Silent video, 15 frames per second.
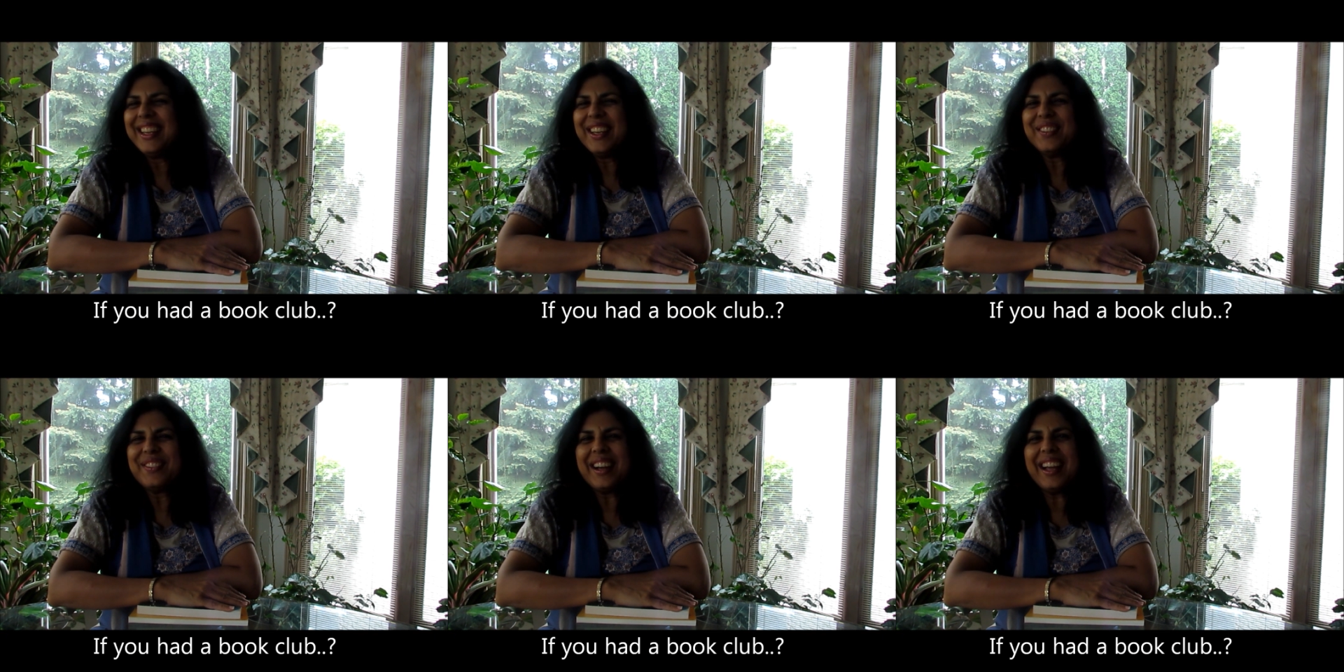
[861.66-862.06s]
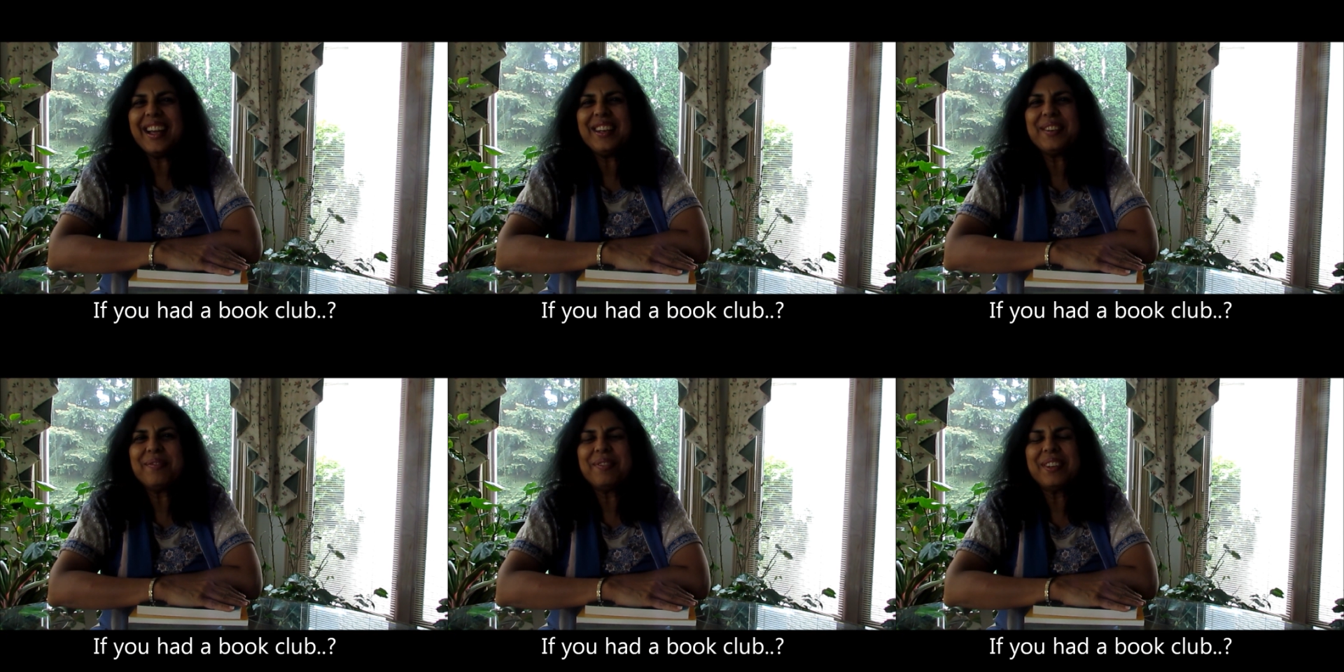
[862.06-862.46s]
If I
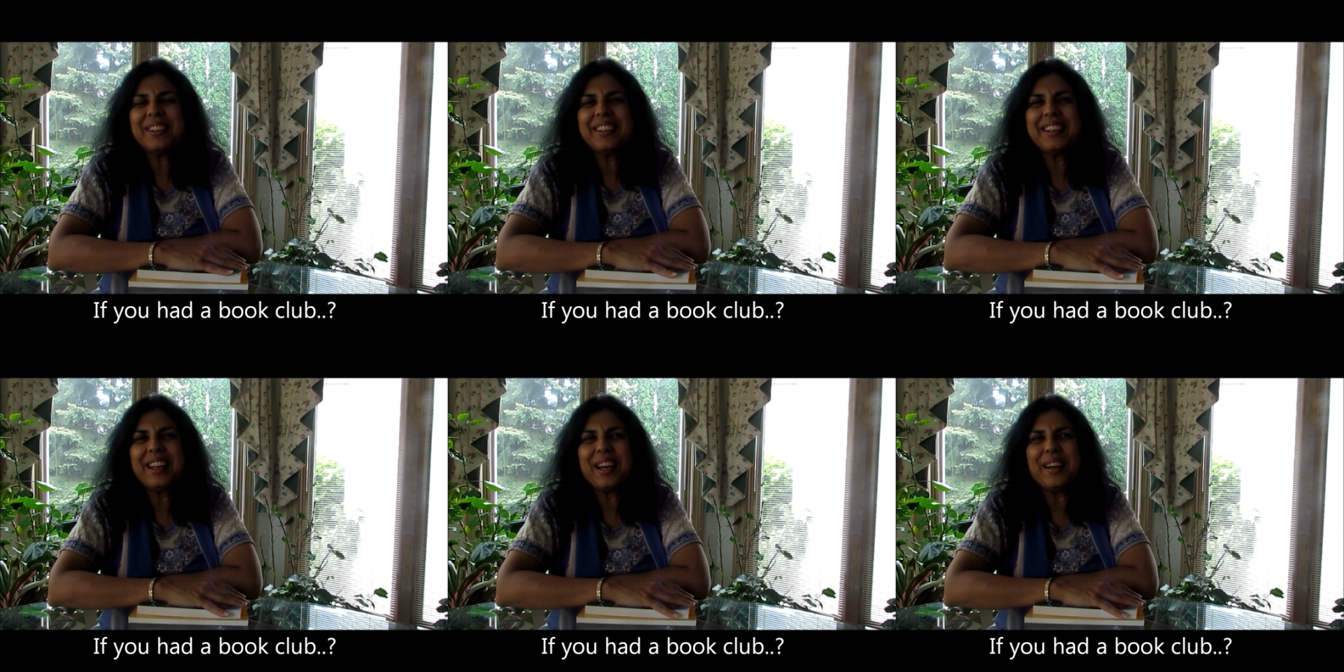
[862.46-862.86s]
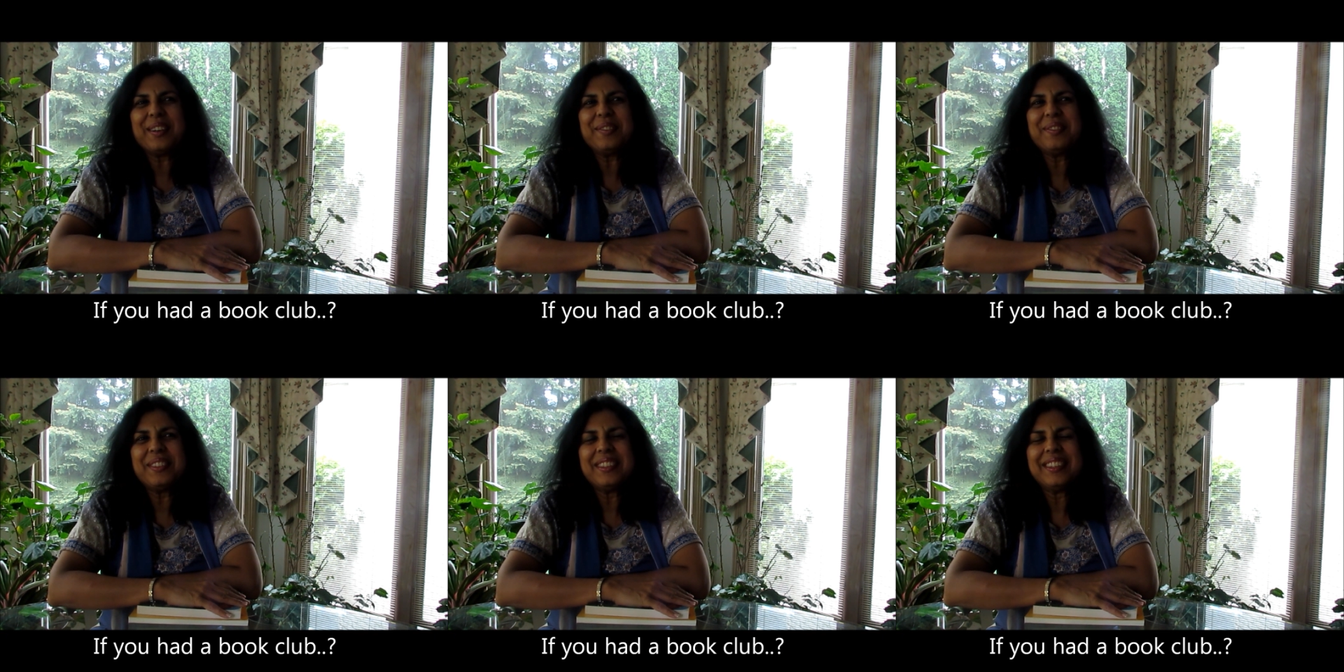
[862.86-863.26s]
had a book
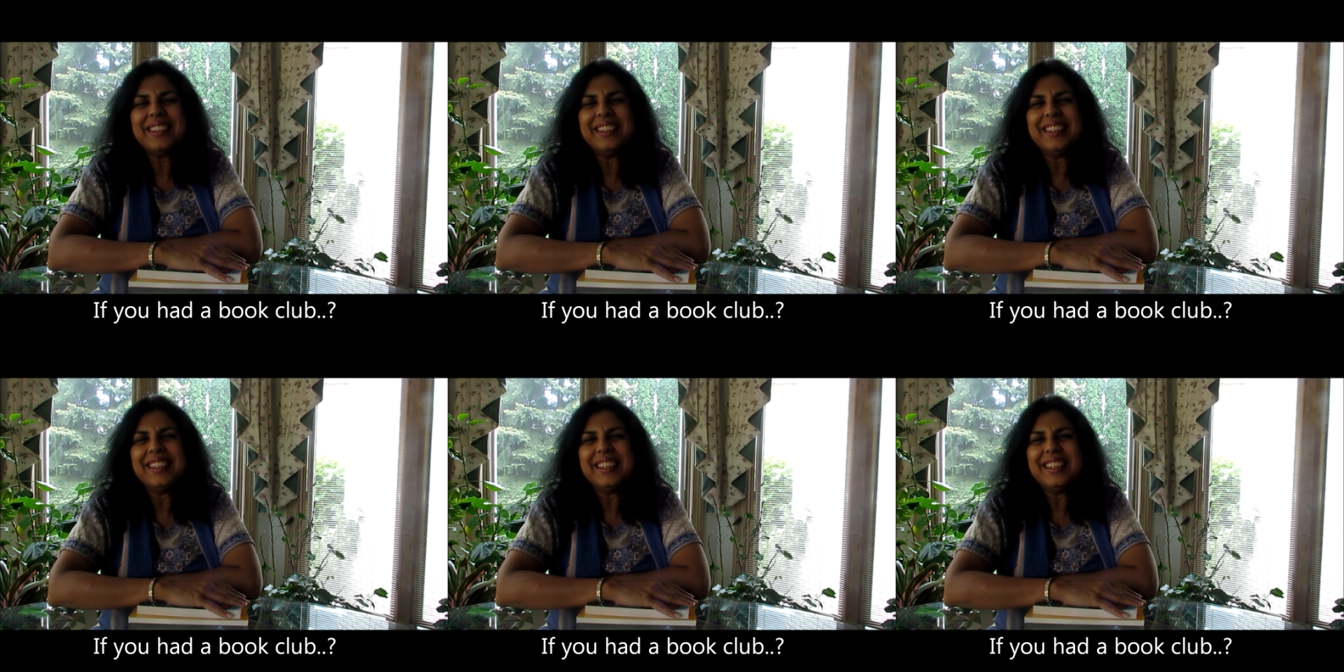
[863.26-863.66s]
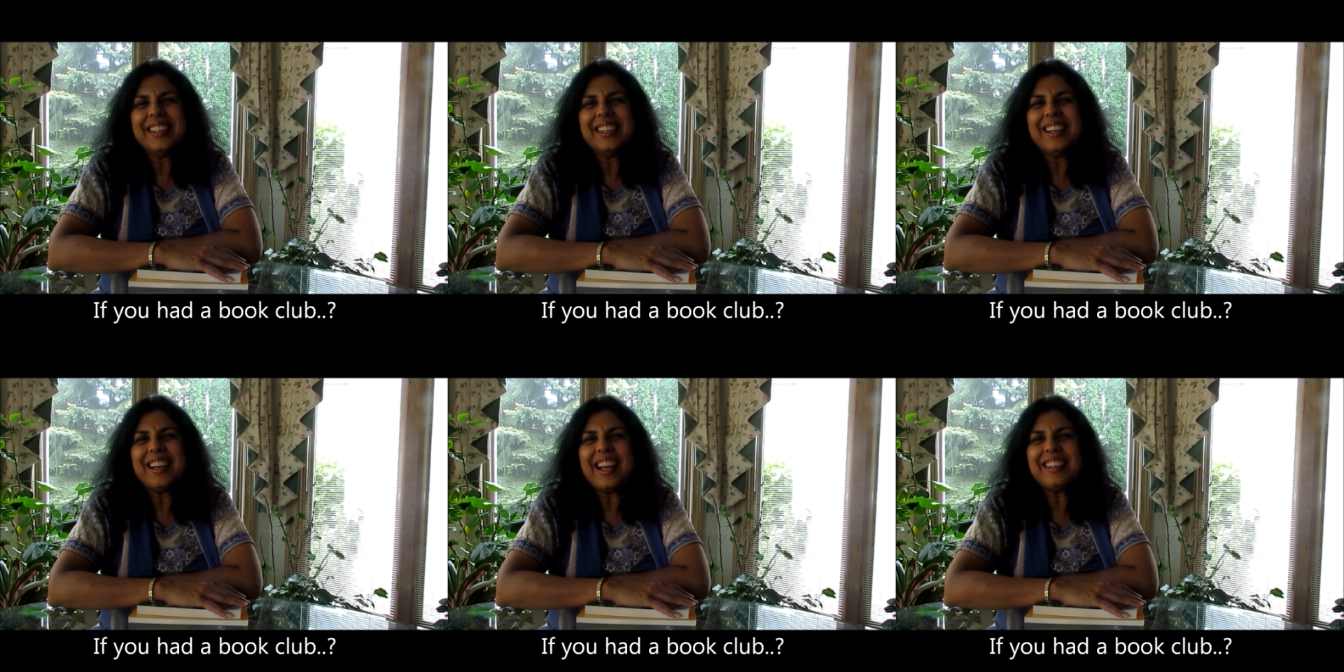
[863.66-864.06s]
club,
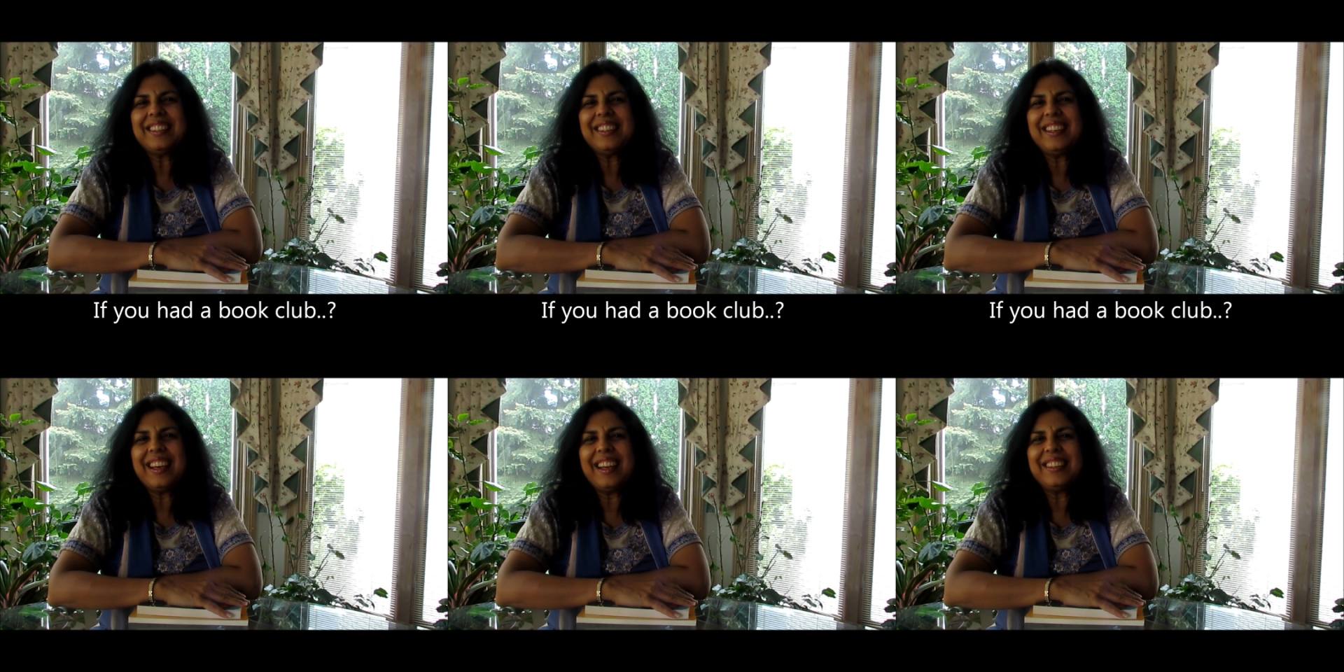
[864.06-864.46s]
actually